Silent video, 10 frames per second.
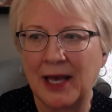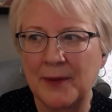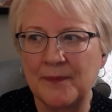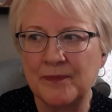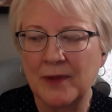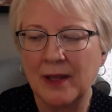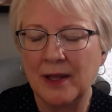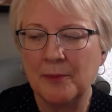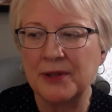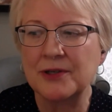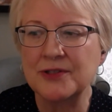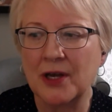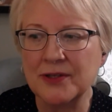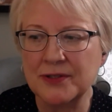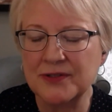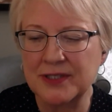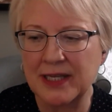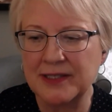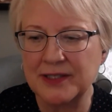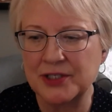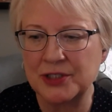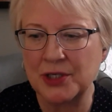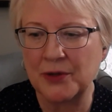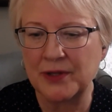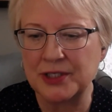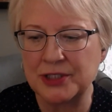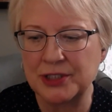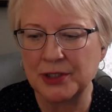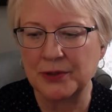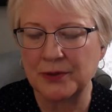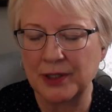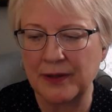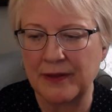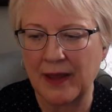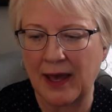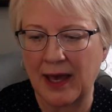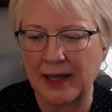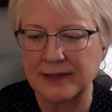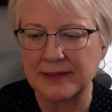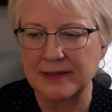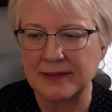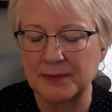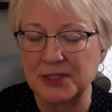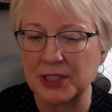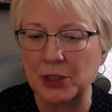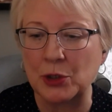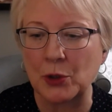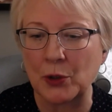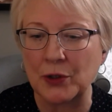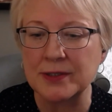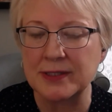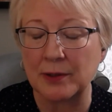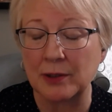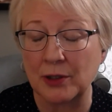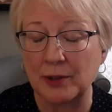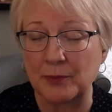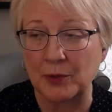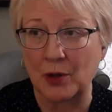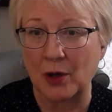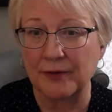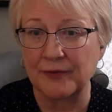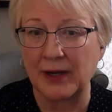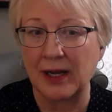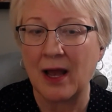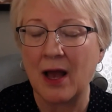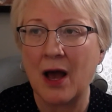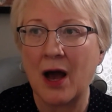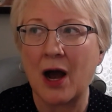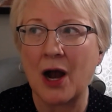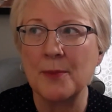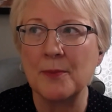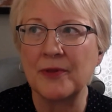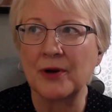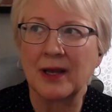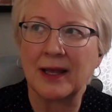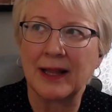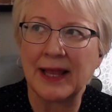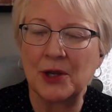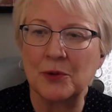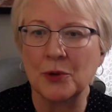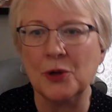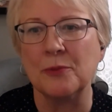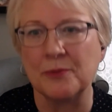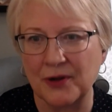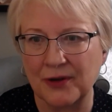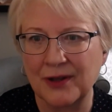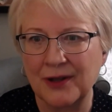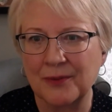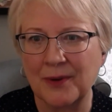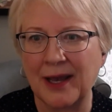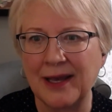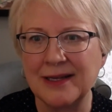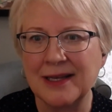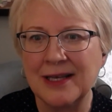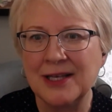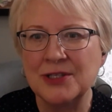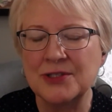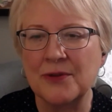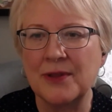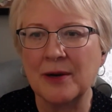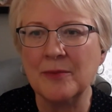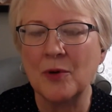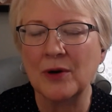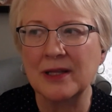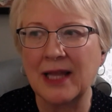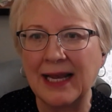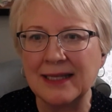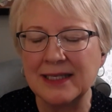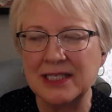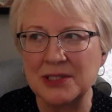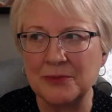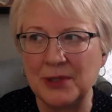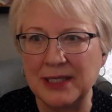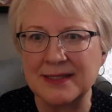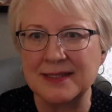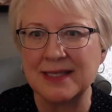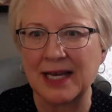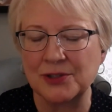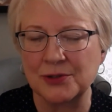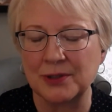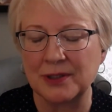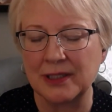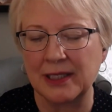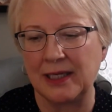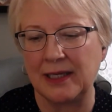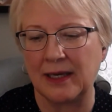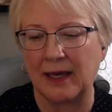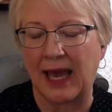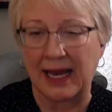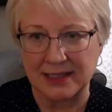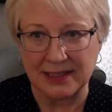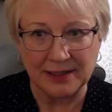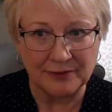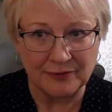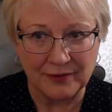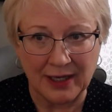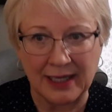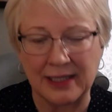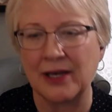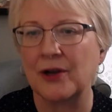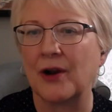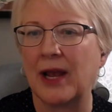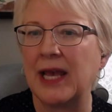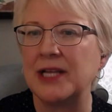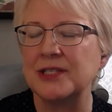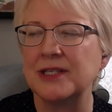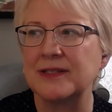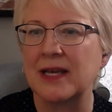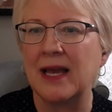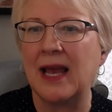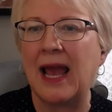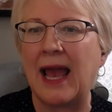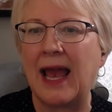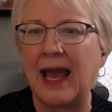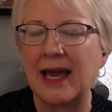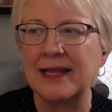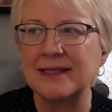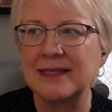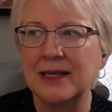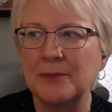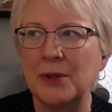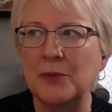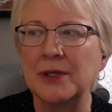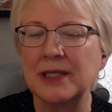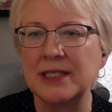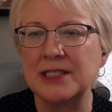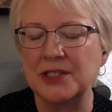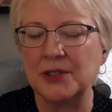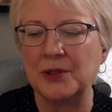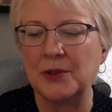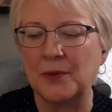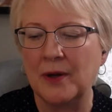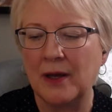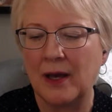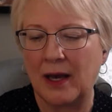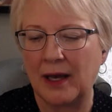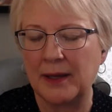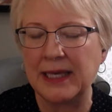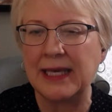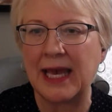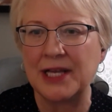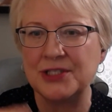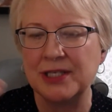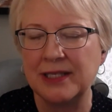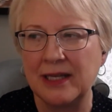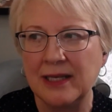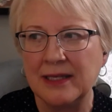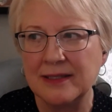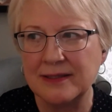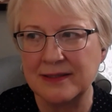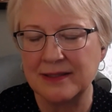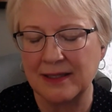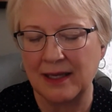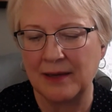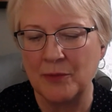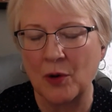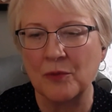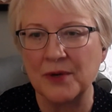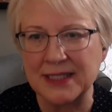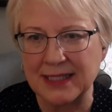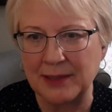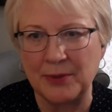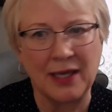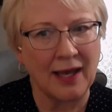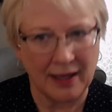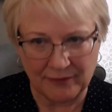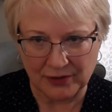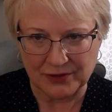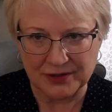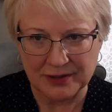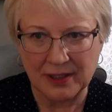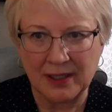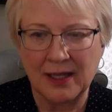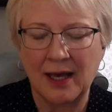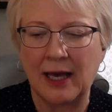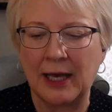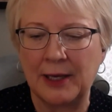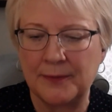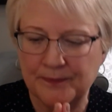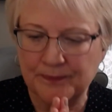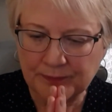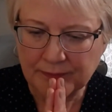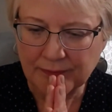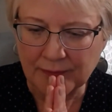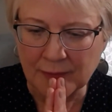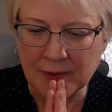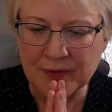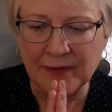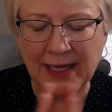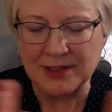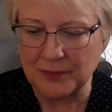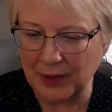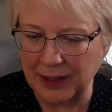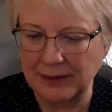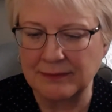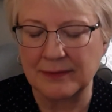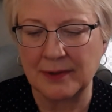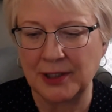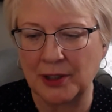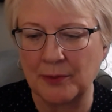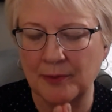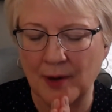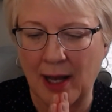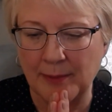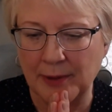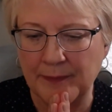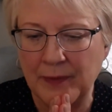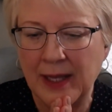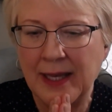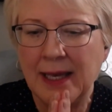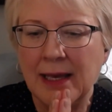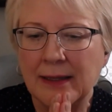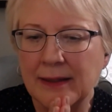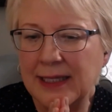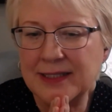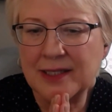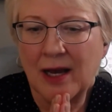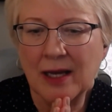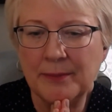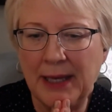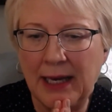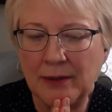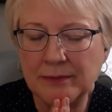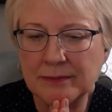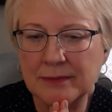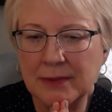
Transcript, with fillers: Um, but there's also studies that show that children that, especially girls that look at pornography, are they're kind of like groomed, right? So they're more likely to be sexually mm-hmm. active mm-hmm. at younger ages and be willing to uh, engage in uh, more risky behaviors. Um, so that's one, you know, mm-hmm. problem. Let's talk about